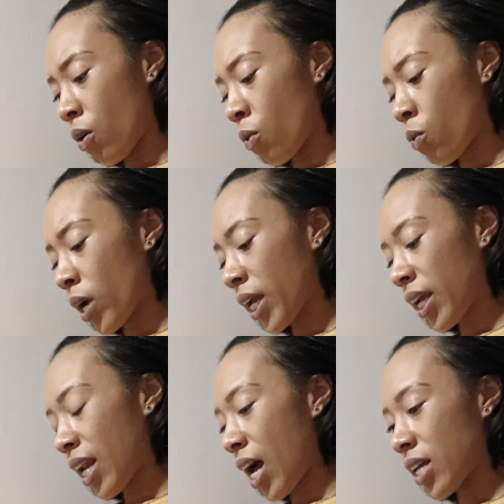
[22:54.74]

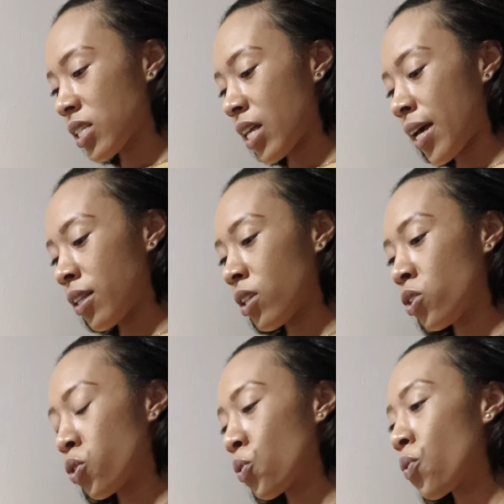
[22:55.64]
recognize that the
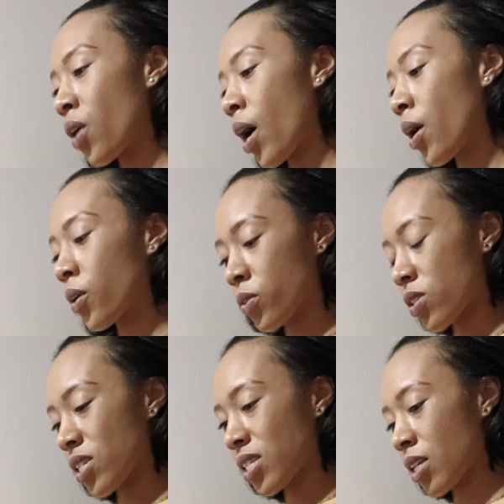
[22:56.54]
truth hurts.
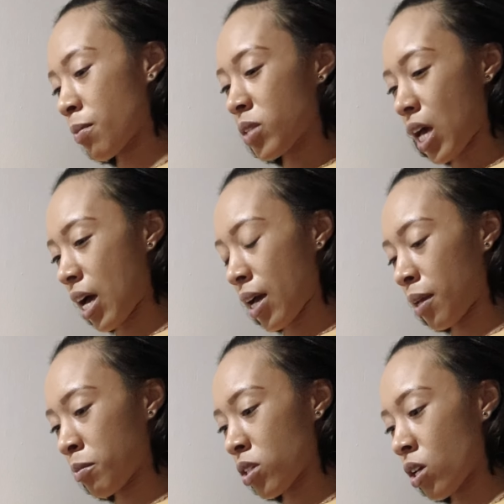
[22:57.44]

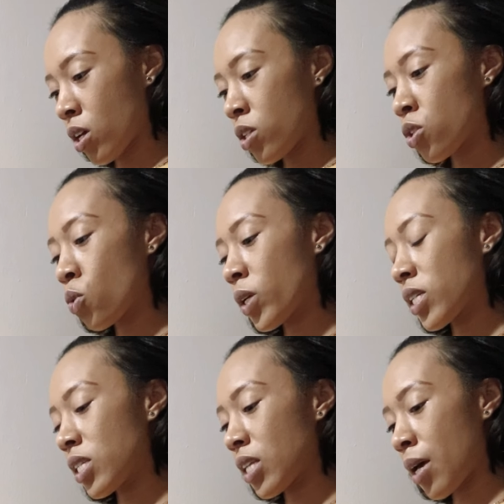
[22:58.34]
Sometimes to
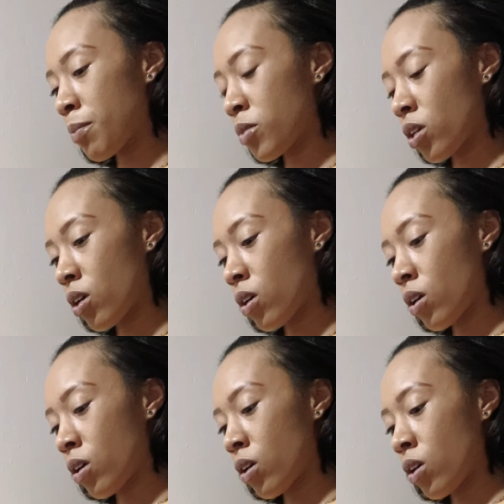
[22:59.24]
accept
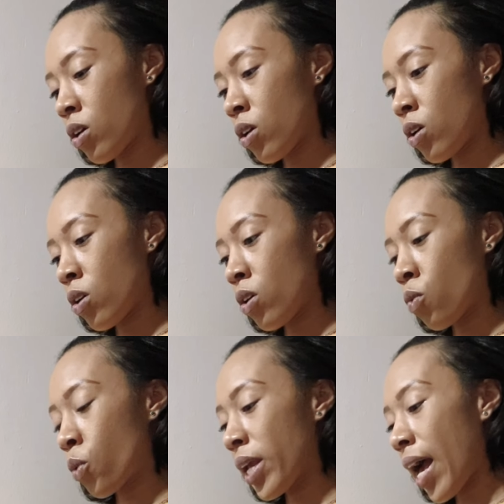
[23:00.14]

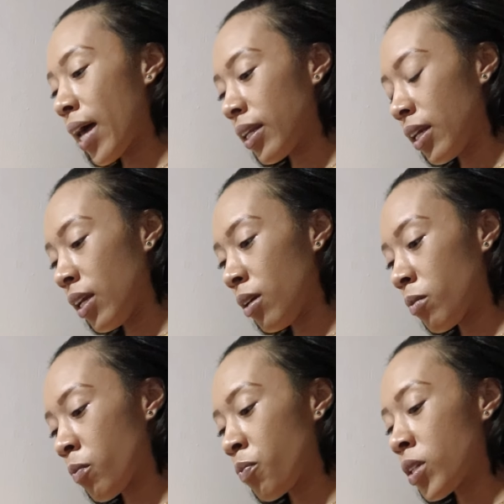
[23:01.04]
reality
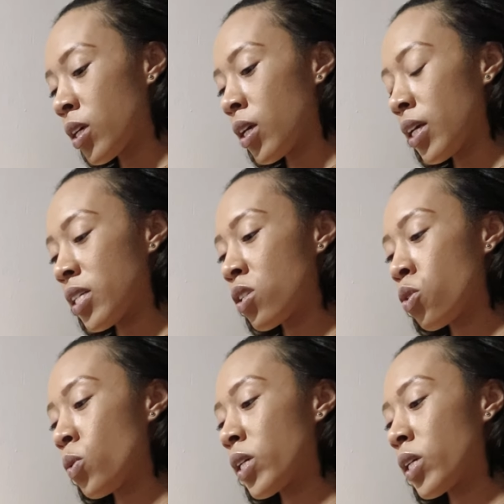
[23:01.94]
is to